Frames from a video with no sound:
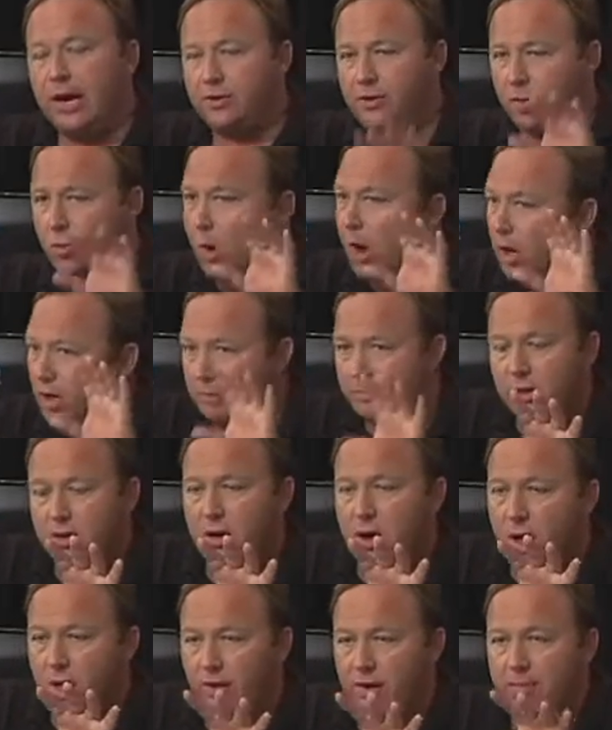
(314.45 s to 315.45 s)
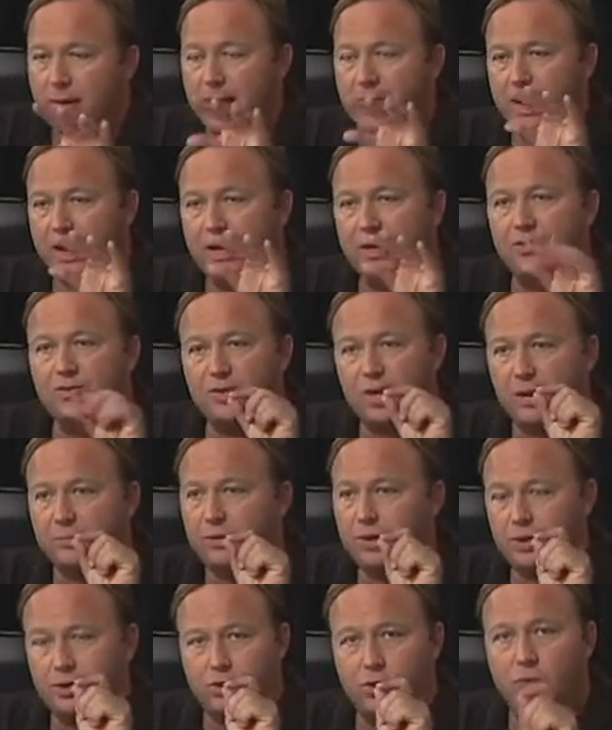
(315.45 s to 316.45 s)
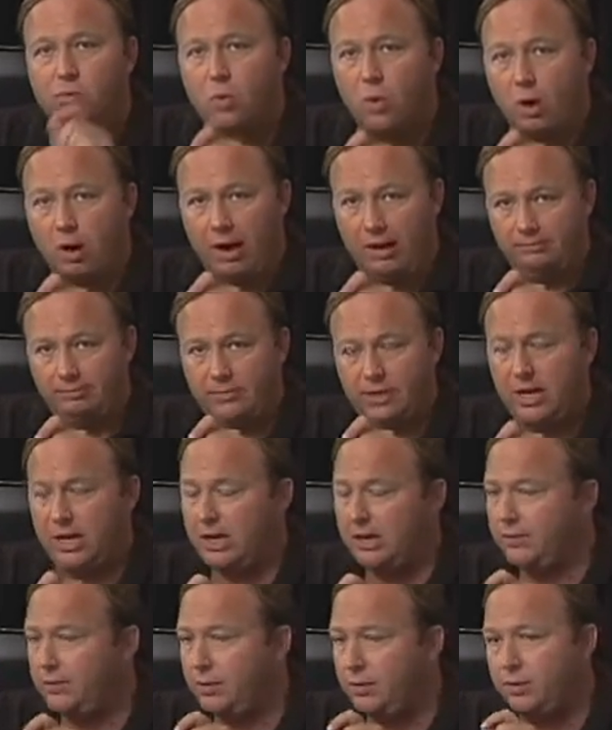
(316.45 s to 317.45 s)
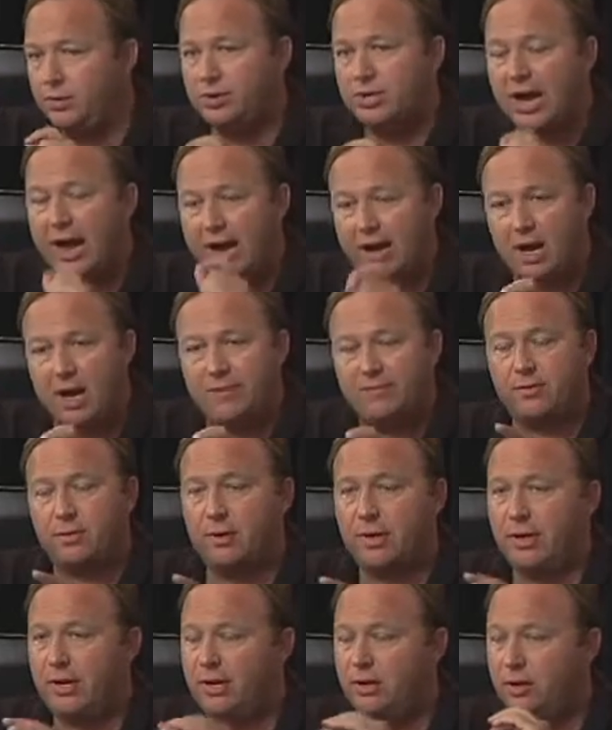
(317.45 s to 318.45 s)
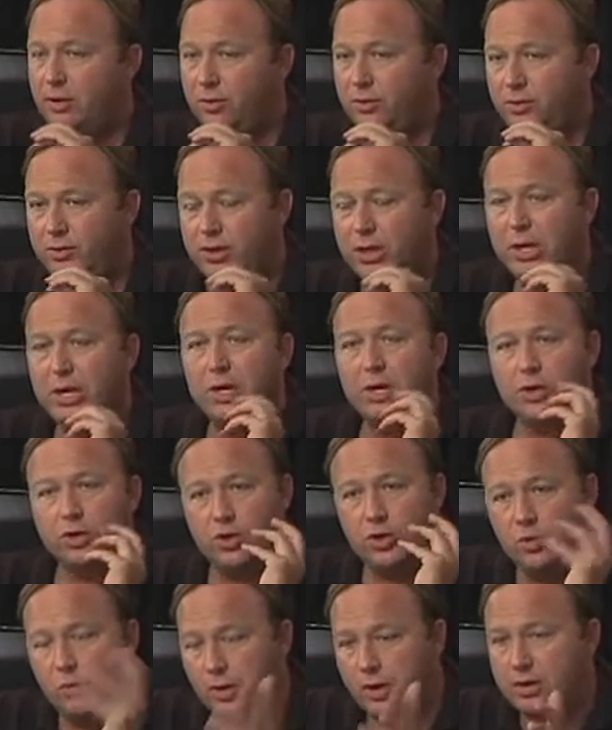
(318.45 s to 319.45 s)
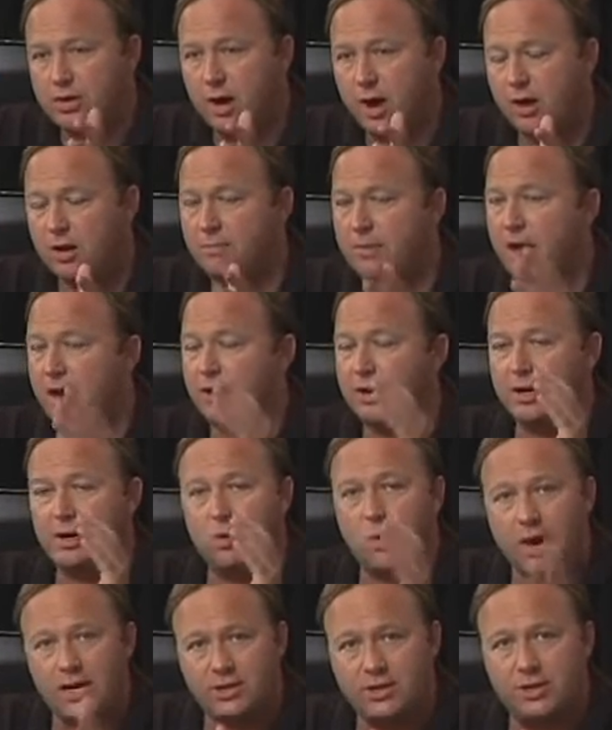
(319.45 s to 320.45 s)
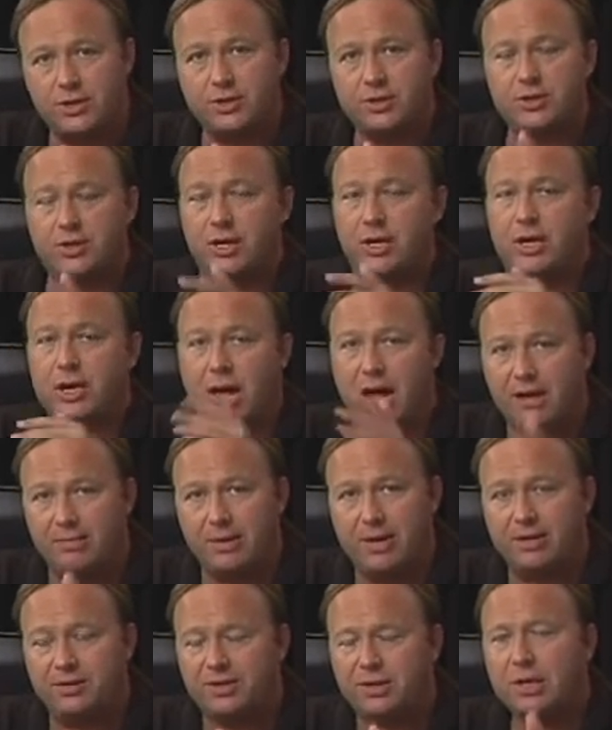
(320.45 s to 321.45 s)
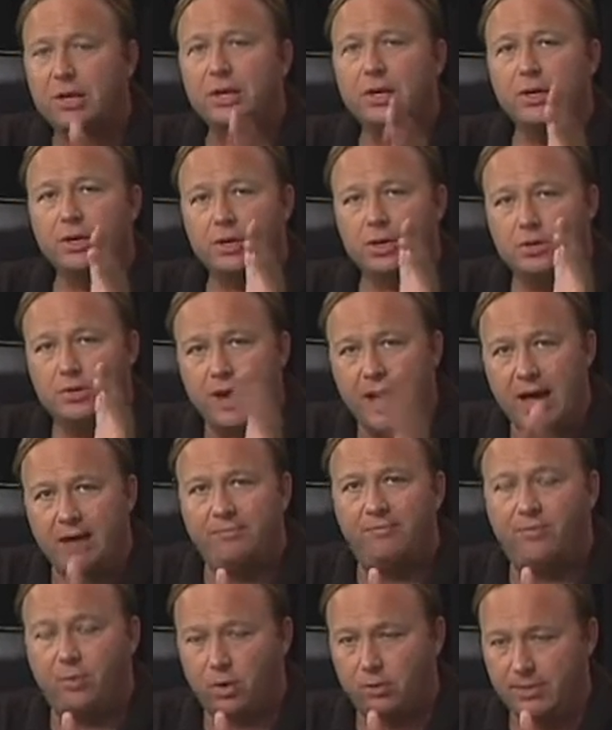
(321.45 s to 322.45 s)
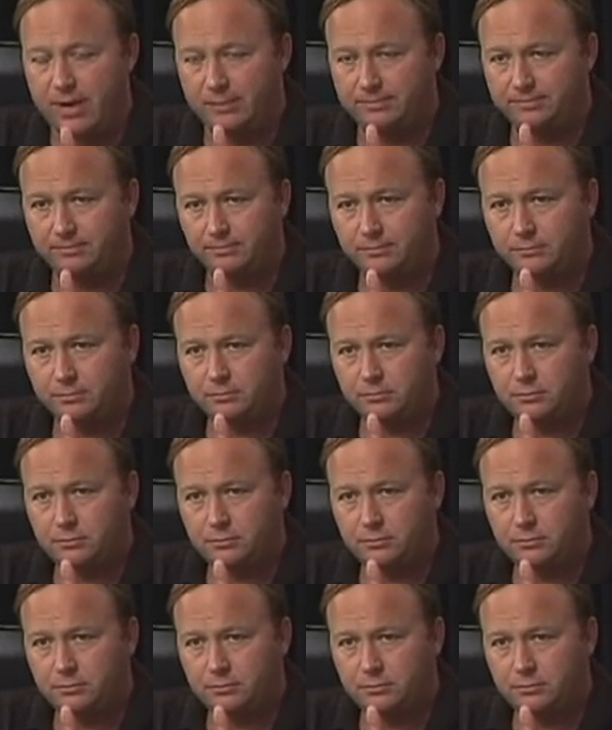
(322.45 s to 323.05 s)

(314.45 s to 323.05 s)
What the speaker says: And you're welcome to call in about any subject you want. Any of the news I cover, any news you want to talk about, any questions, any comments you have for me.